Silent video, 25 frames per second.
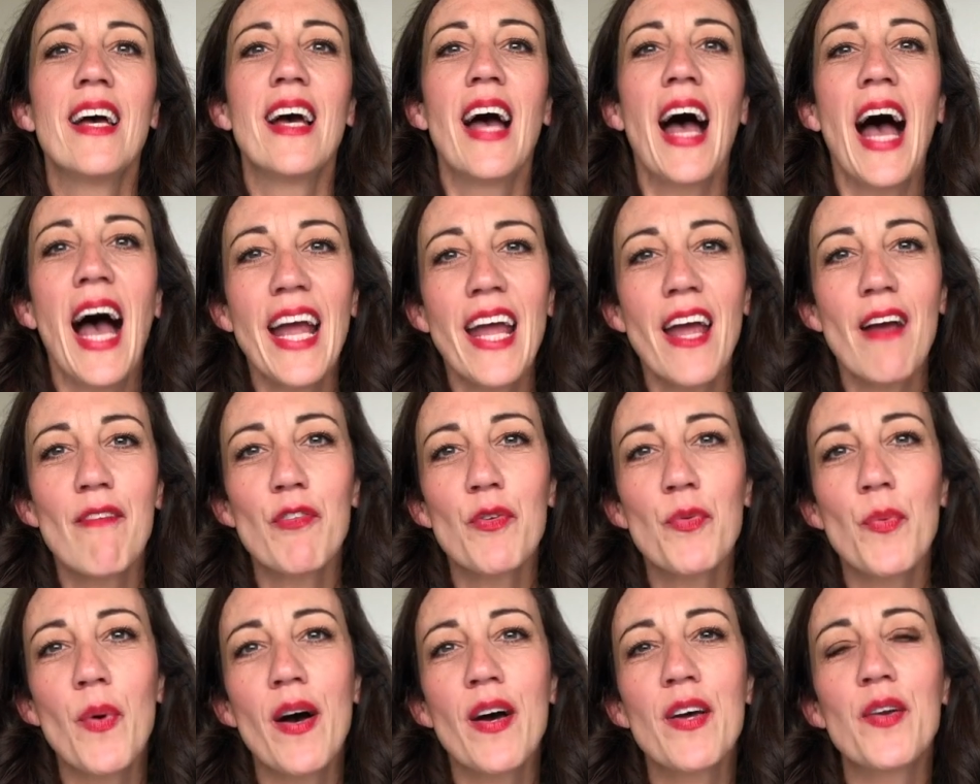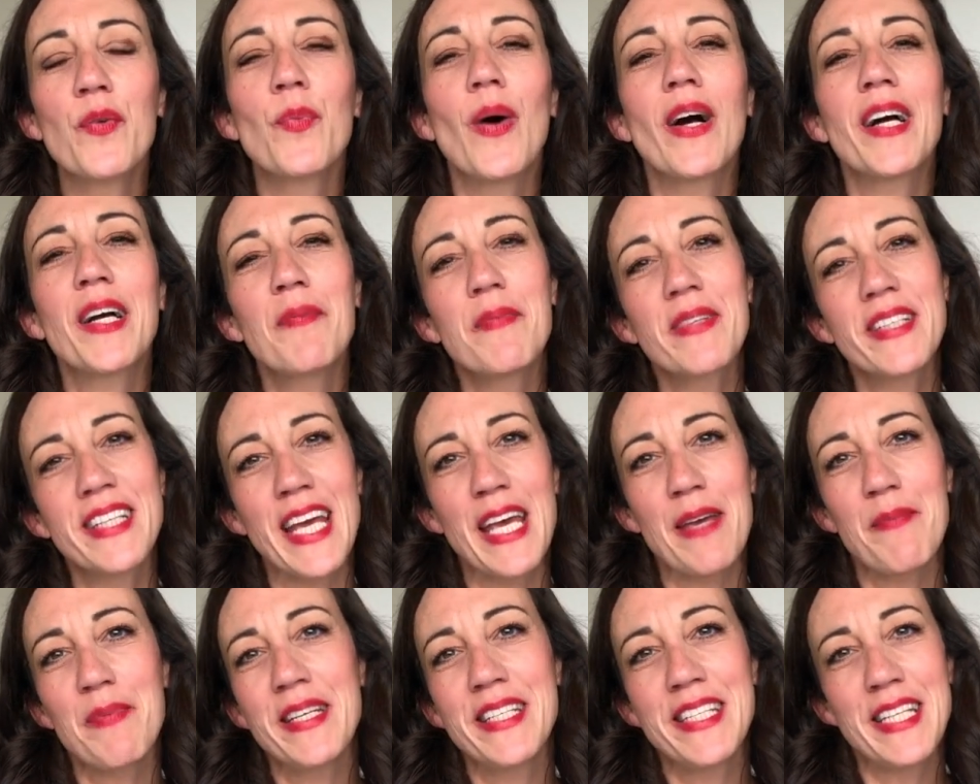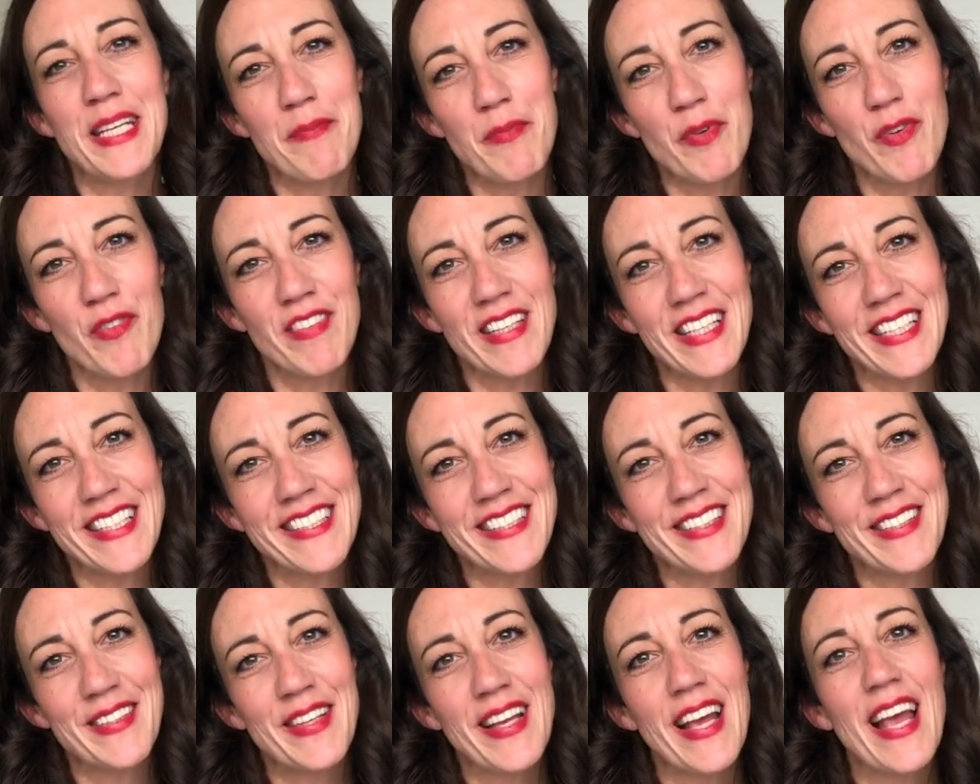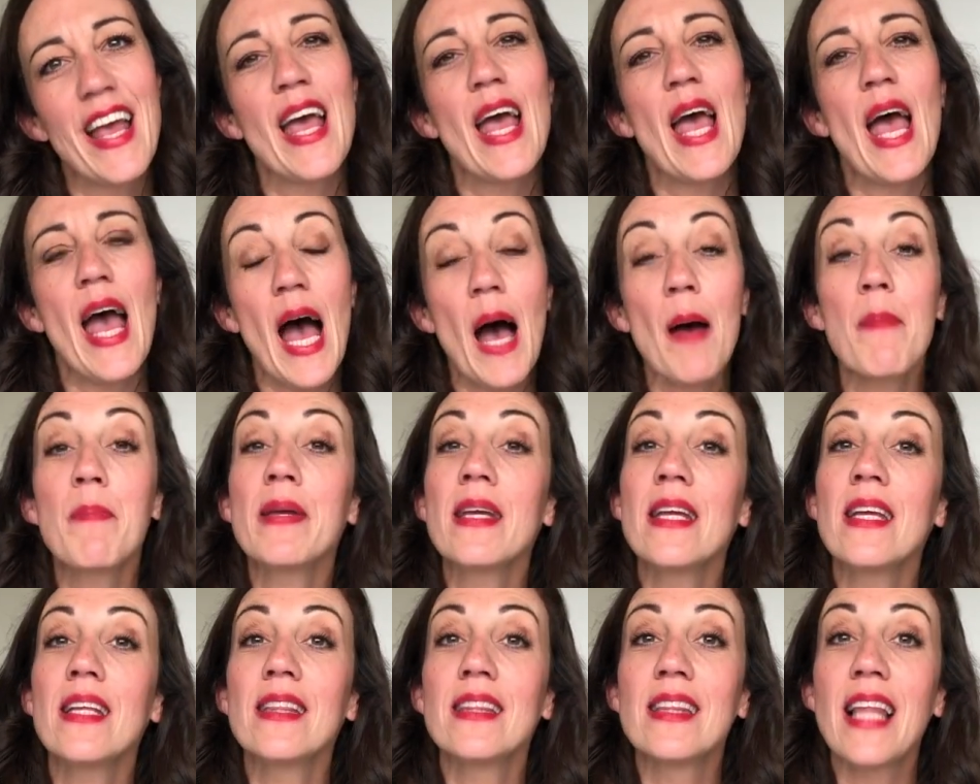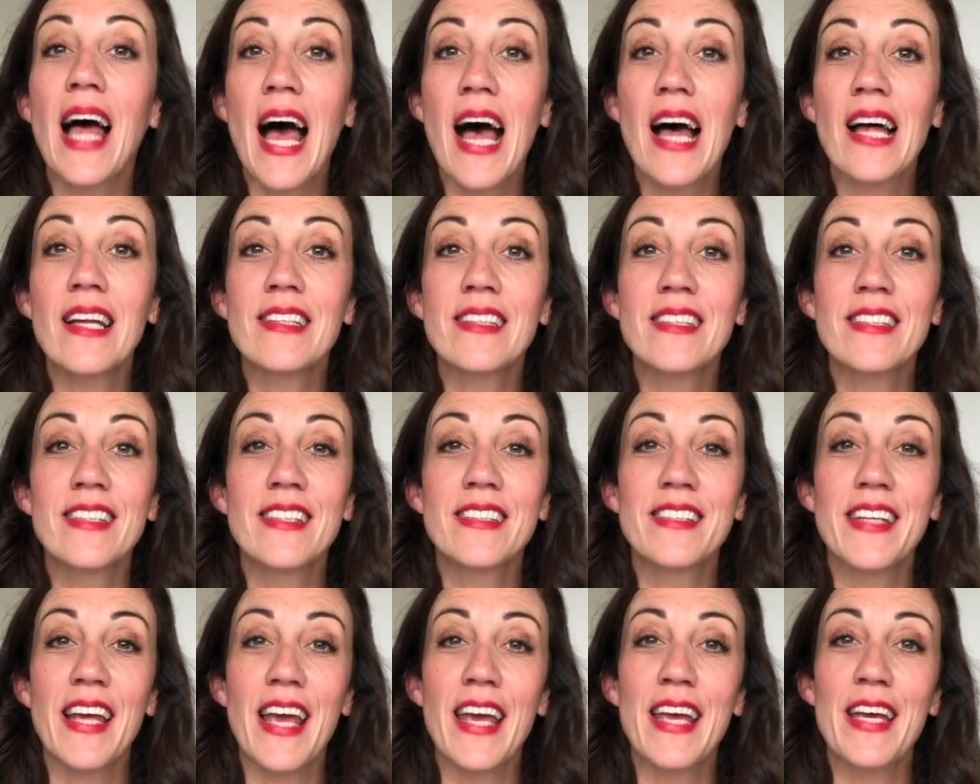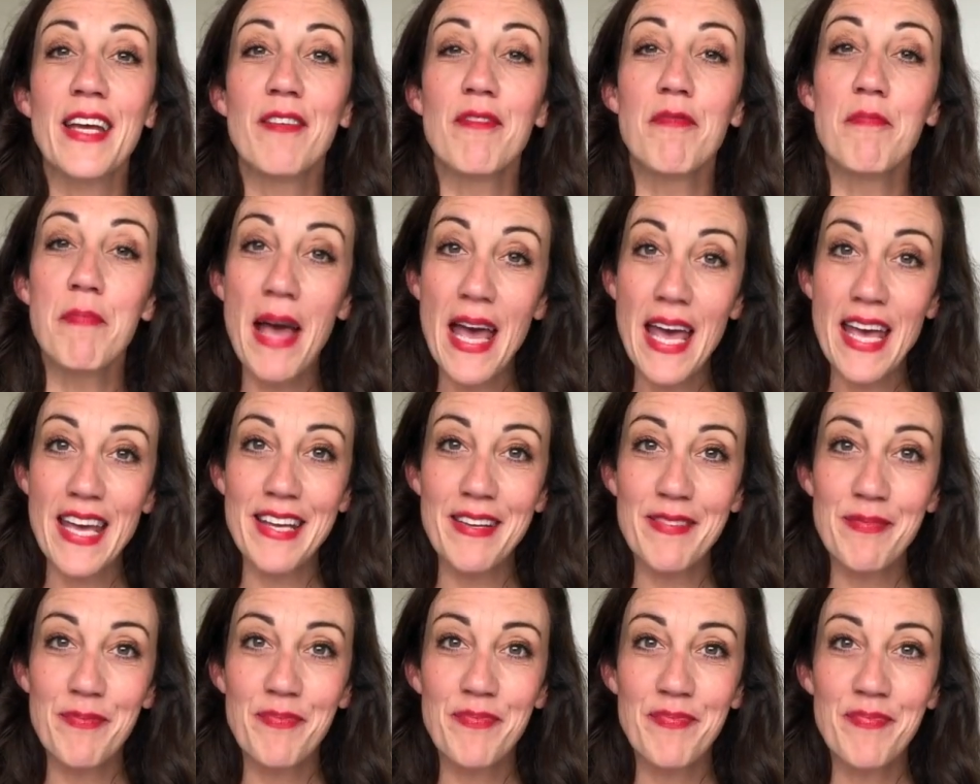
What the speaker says: Hi everyone, welcome to KBT Movies. Happy last day of May.